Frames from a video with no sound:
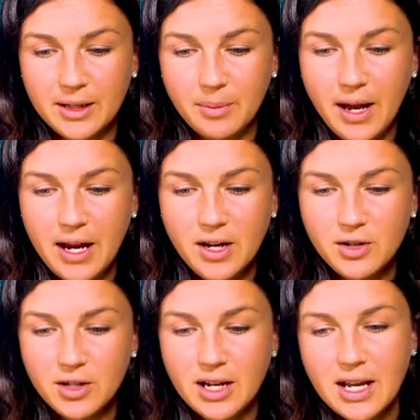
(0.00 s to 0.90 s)
the
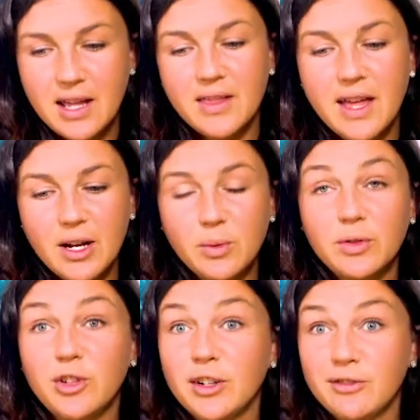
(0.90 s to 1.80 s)
page. Then it
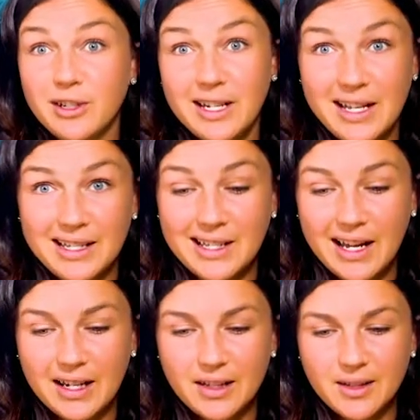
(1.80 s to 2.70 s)
would run for 10
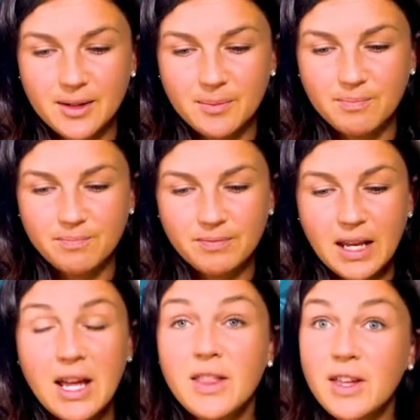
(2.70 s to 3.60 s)
seconds.
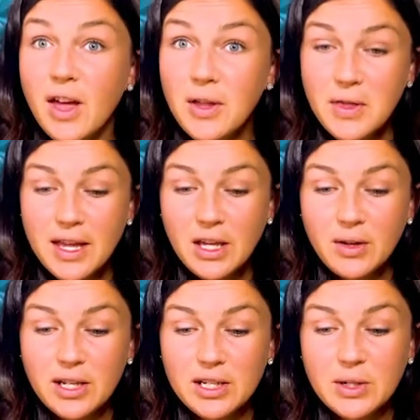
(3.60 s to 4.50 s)
The other thing you
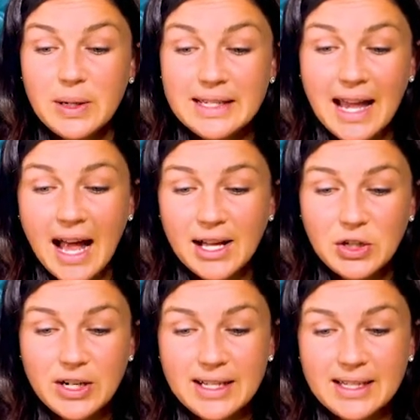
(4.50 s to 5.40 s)
can do is add
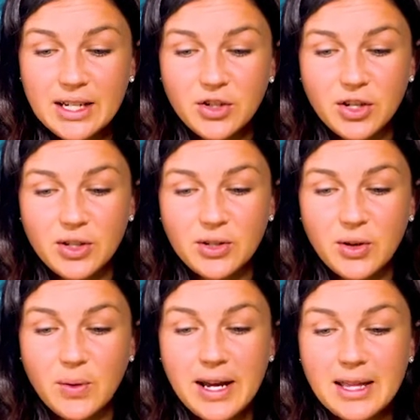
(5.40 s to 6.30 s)
transitions.
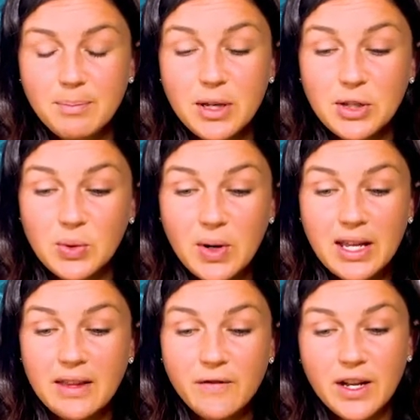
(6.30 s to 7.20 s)
So in
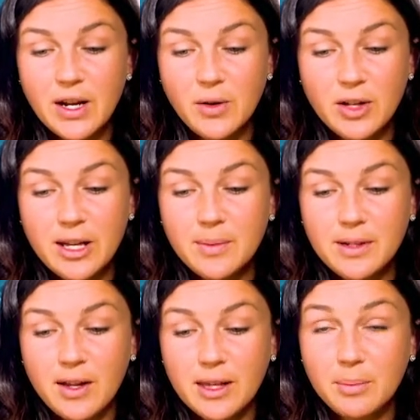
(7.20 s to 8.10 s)
between the video clips
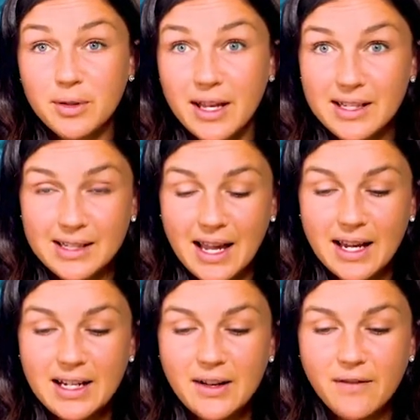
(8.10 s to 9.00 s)
on the plus
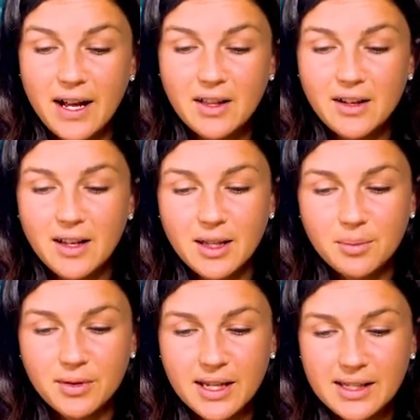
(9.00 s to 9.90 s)
sign, if I click on the
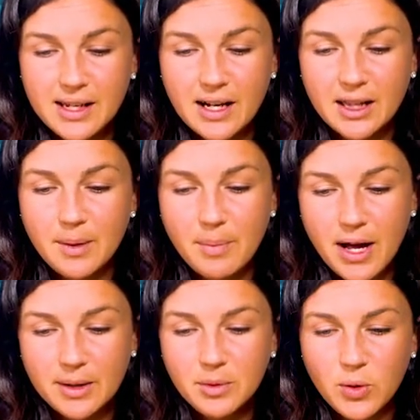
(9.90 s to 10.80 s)
plus sign on the
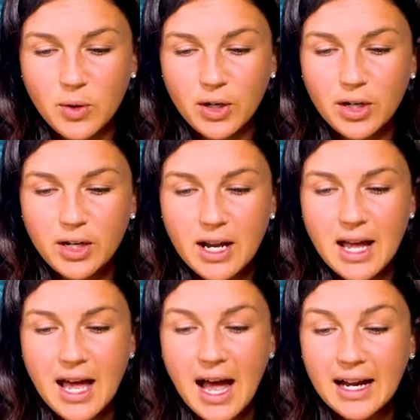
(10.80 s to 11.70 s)
bottom corner,
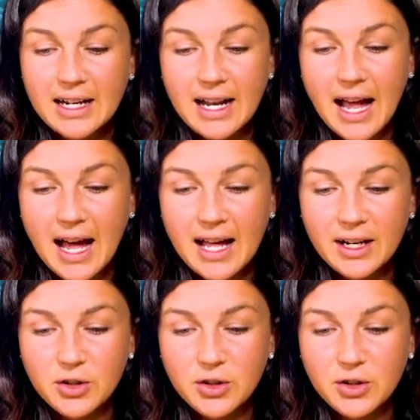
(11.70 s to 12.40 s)
I could add a